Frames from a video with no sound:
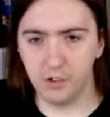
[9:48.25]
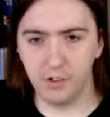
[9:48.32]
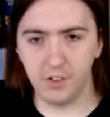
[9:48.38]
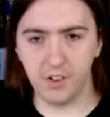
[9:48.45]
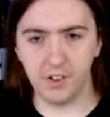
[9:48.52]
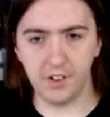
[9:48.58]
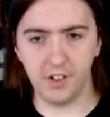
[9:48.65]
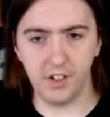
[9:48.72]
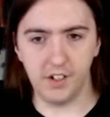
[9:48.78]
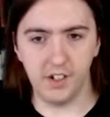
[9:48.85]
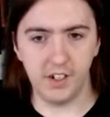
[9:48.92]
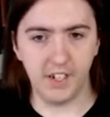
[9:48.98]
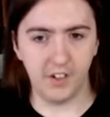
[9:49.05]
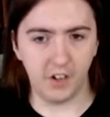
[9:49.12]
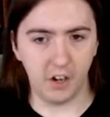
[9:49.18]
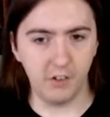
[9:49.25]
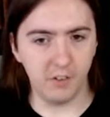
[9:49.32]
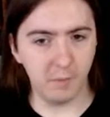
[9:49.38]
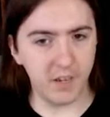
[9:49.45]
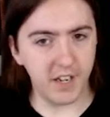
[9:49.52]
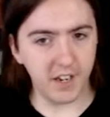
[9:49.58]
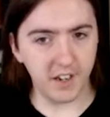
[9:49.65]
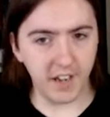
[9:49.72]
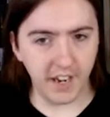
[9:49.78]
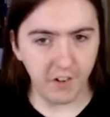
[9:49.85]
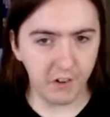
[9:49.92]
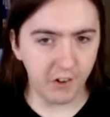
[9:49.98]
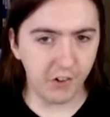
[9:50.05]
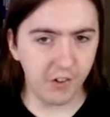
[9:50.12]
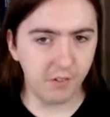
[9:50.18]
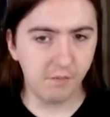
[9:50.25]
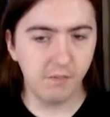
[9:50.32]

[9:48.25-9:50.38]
than his own immediate dangers.